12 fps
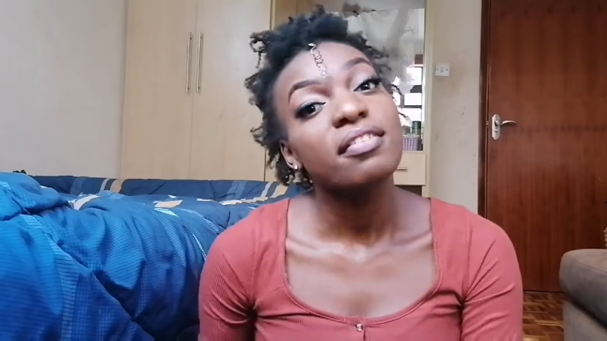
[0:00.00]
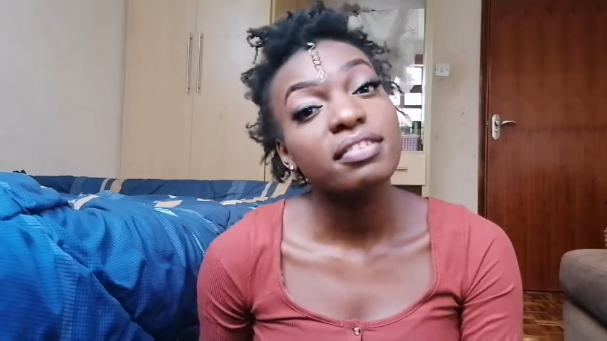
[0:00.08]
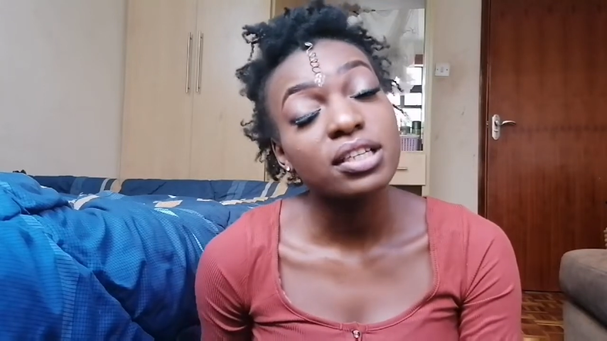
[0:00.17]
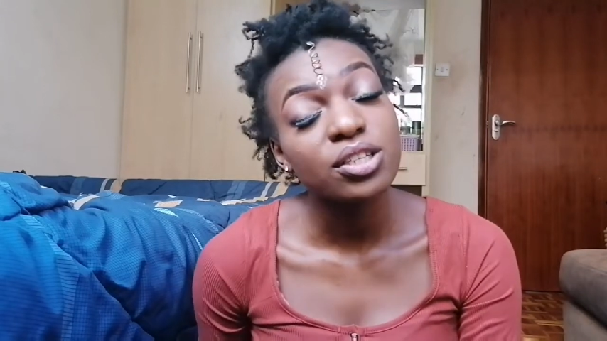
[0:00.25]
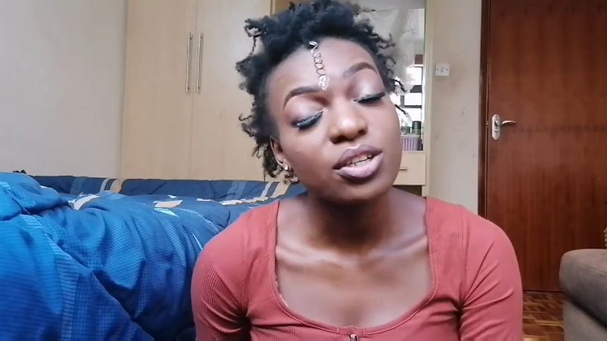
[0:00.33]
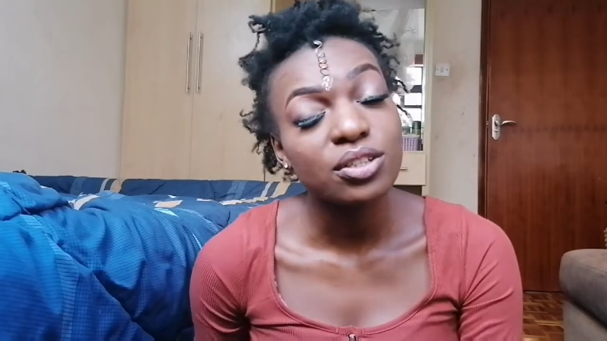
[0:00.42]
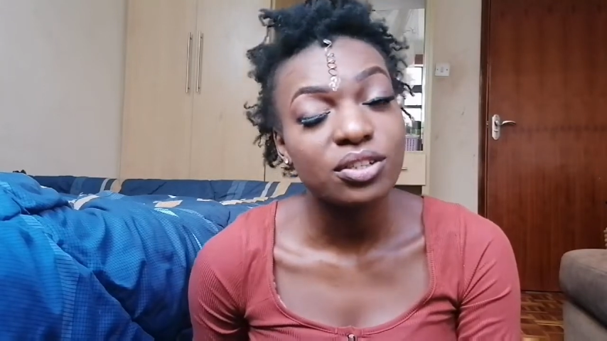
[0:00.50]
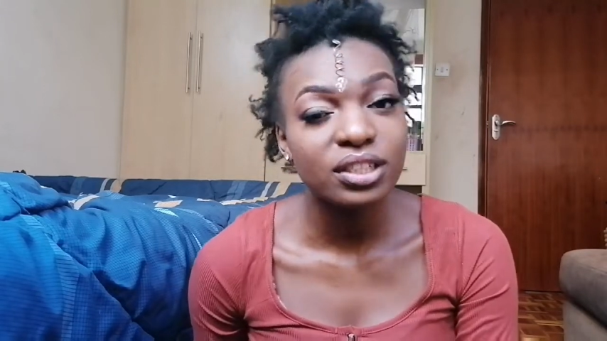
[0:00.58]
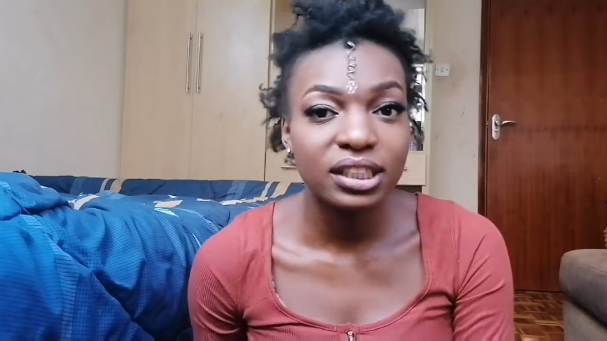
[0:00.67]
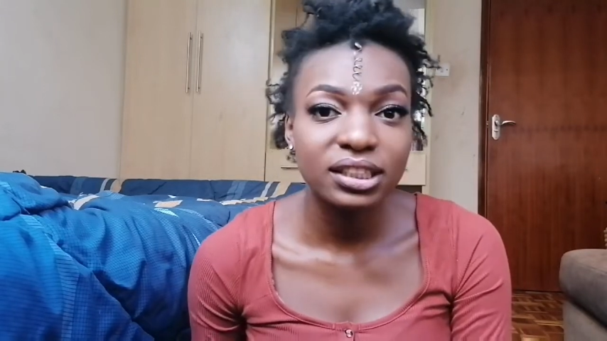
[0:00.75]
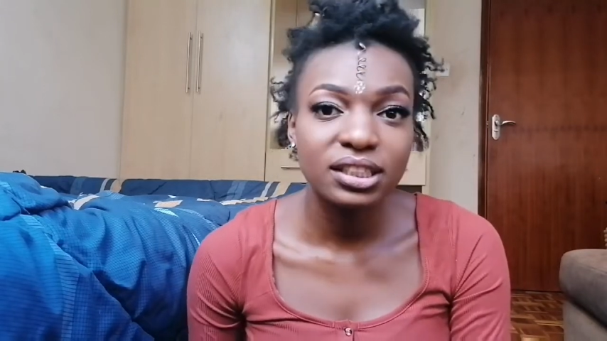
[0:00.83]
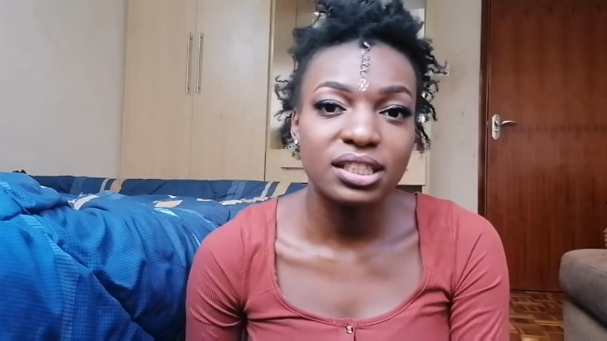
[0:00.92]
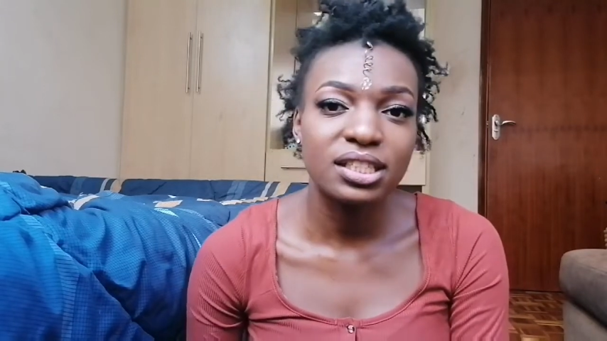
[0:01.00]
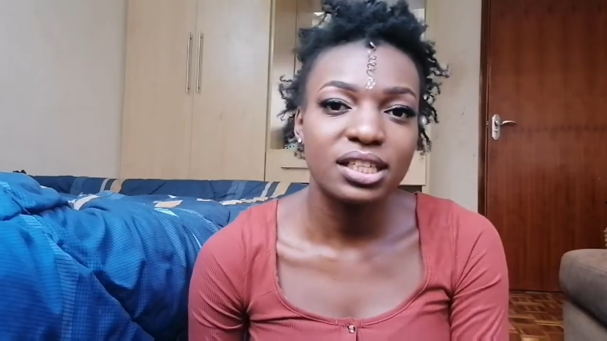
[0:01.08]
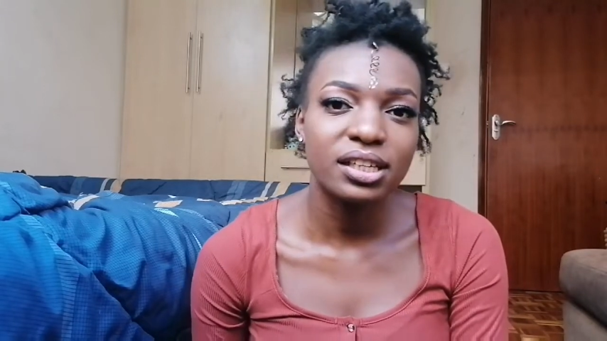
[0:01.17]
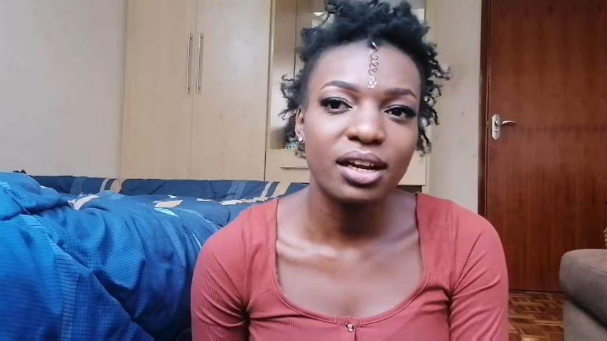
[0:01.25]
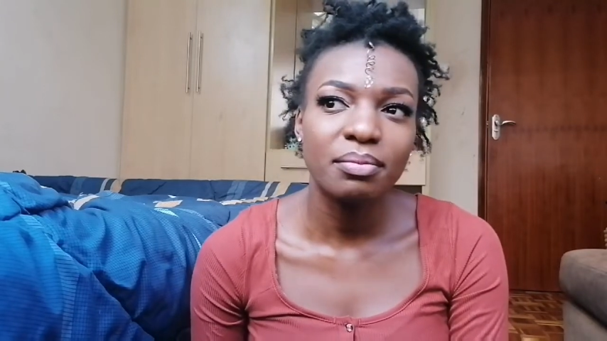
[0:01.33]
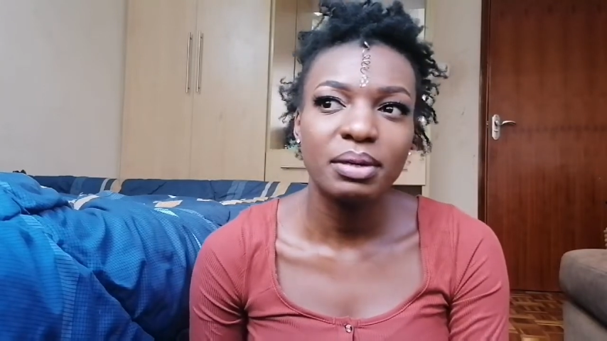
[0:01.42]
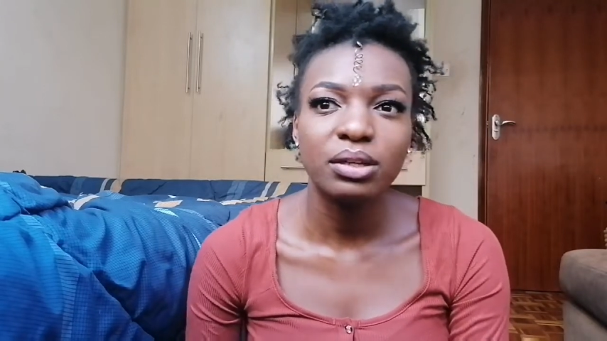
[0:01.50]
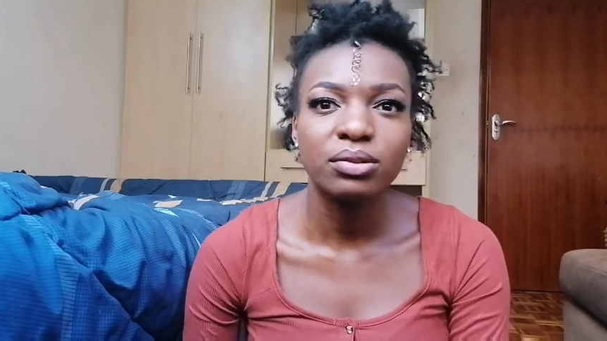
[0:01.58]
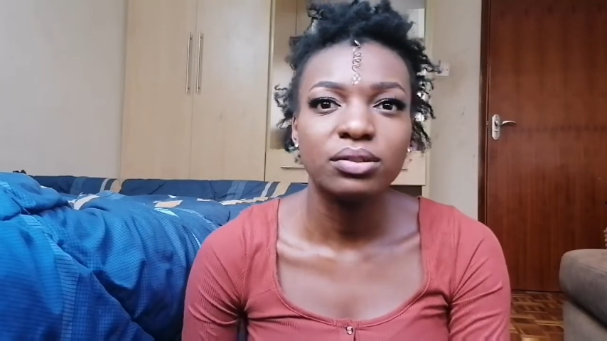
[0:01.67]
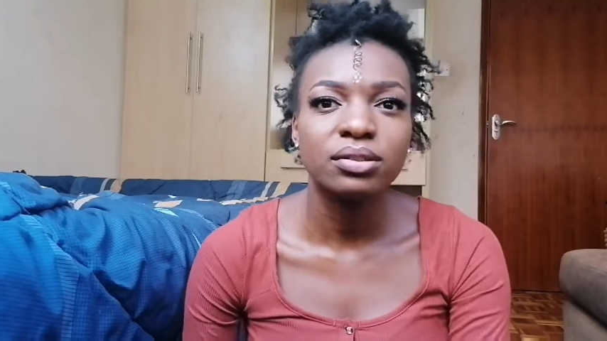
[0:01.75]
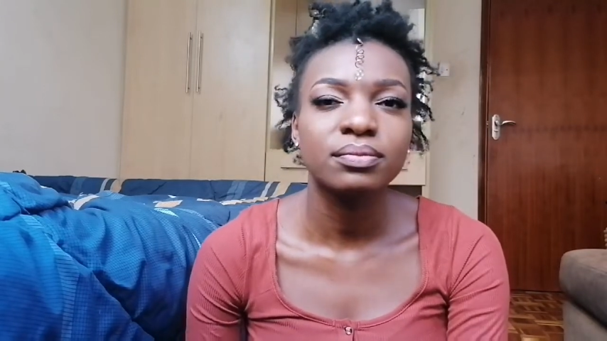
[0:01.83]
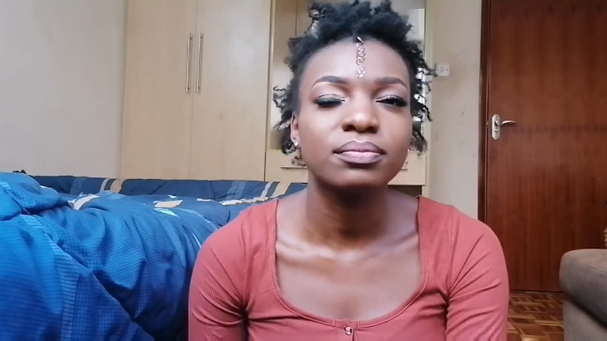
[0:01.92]
videos on Instagram and
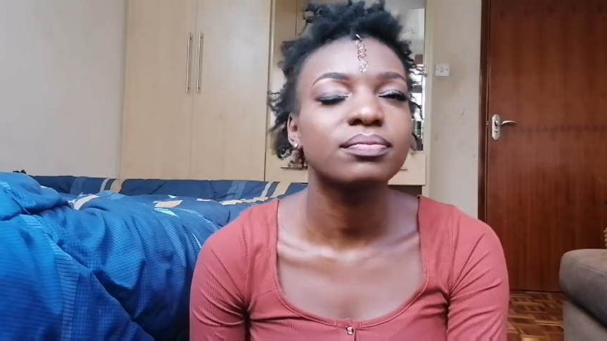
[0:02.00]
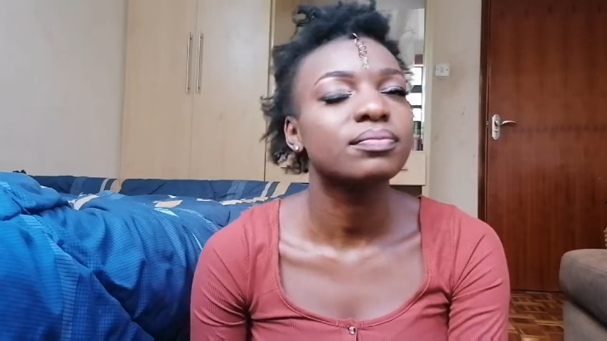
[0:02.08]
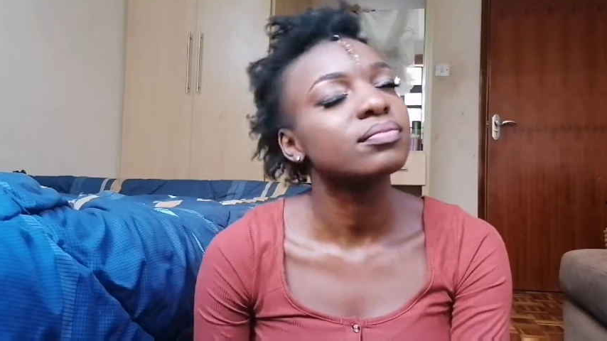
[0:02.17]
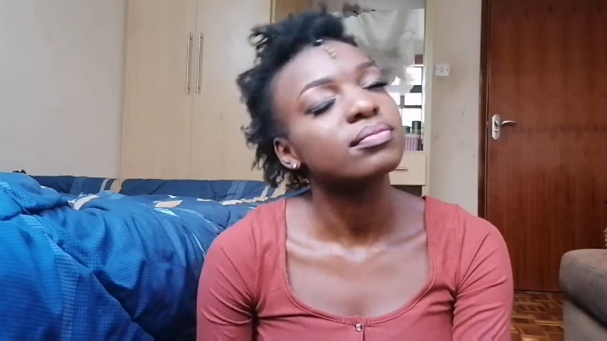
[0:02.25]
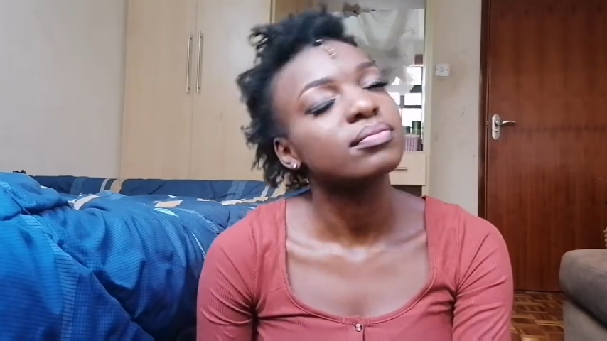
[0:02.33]
on